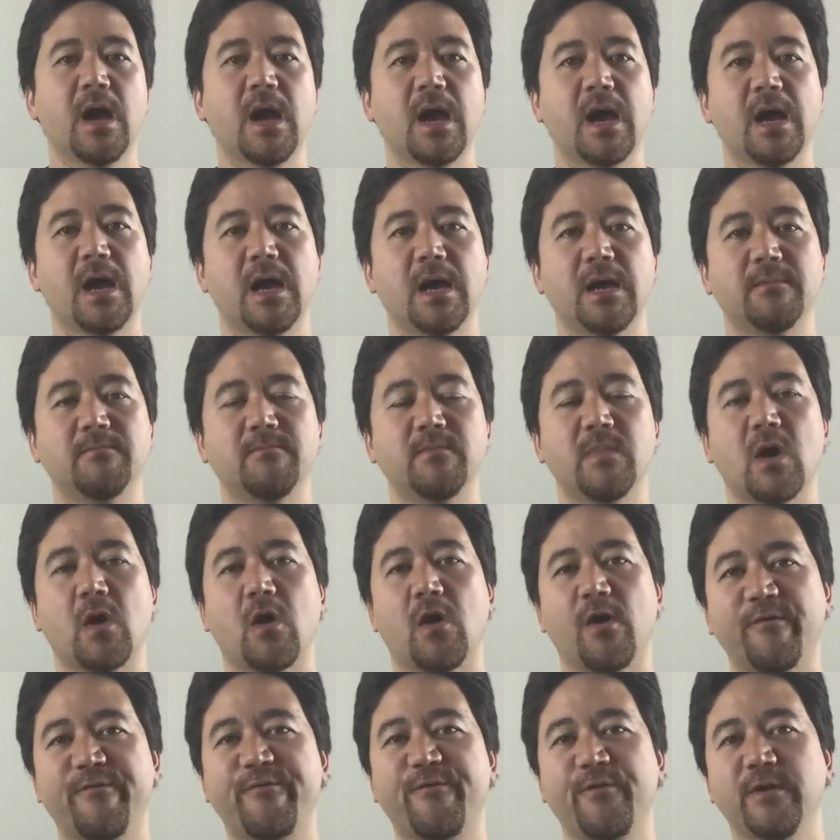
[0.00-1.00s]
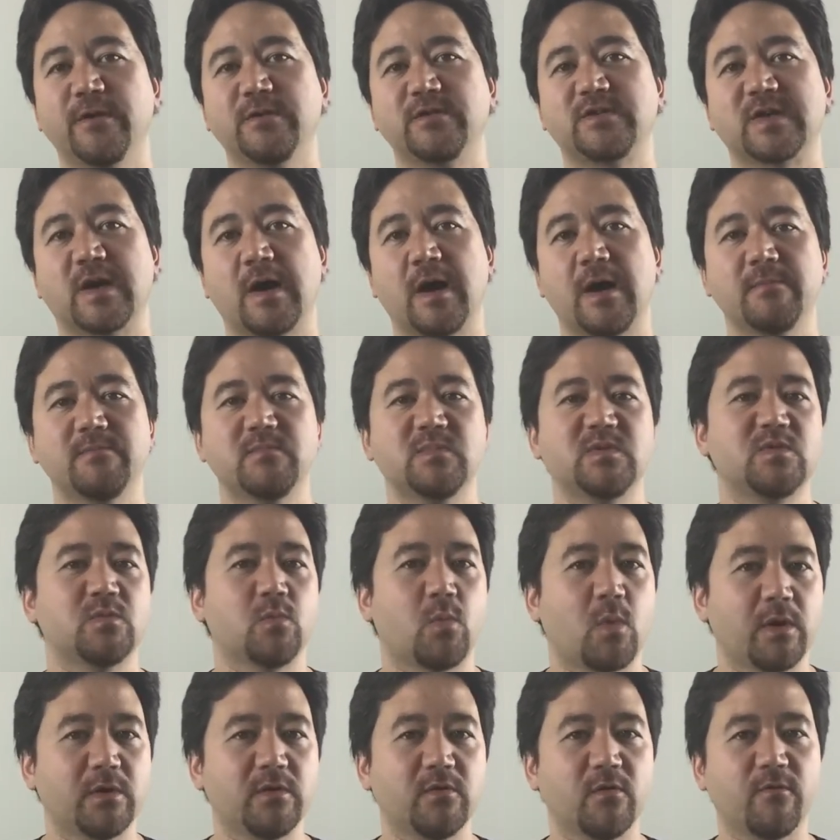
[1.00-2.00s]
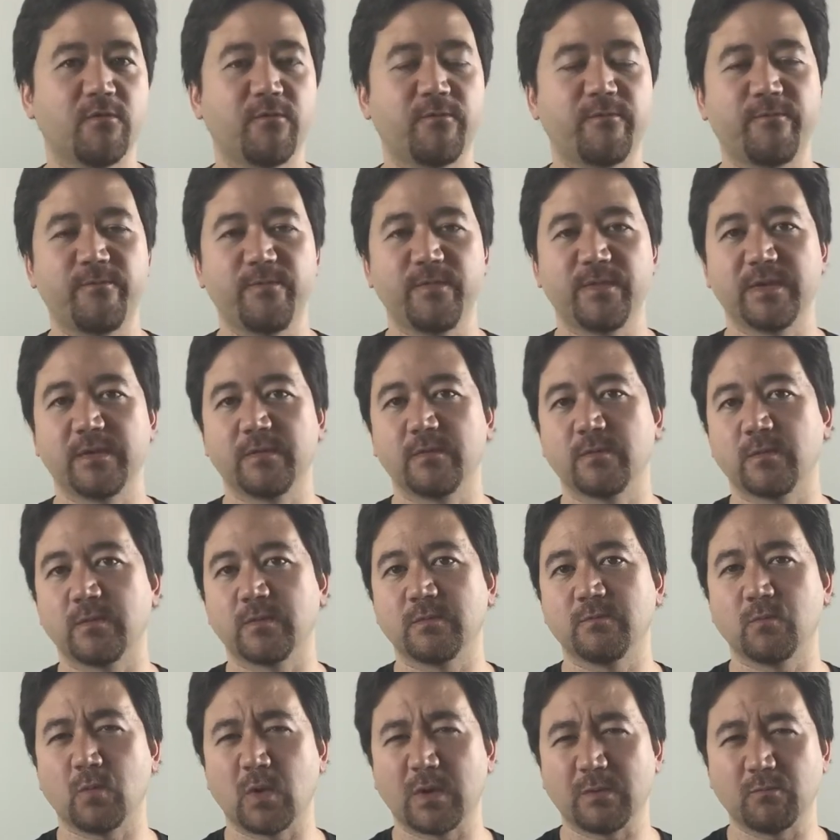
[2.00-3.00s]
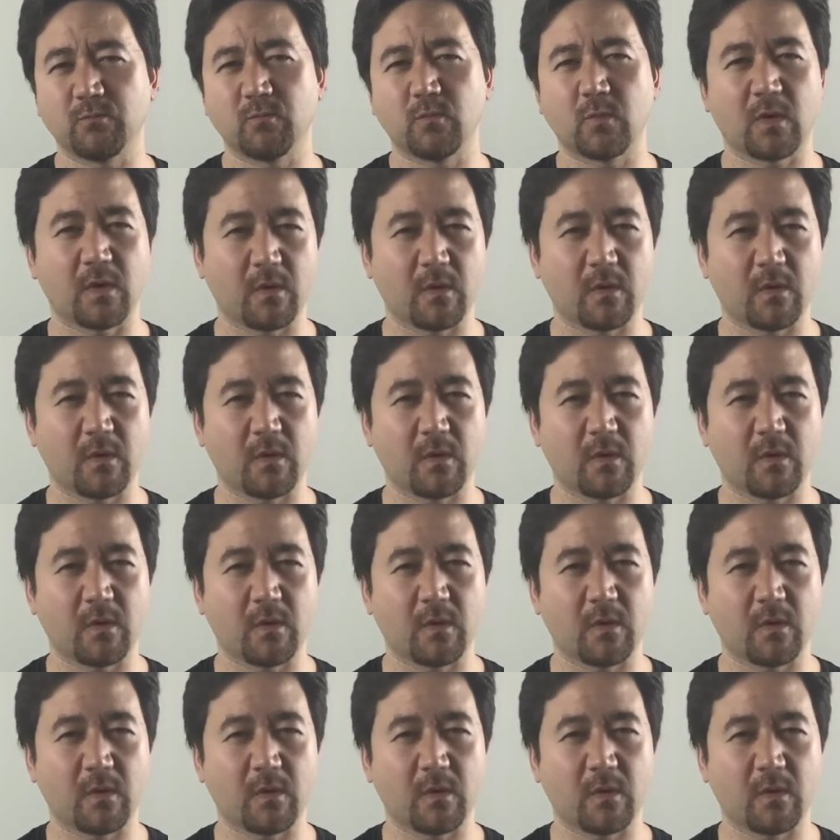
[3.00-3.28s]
Oftentimes, what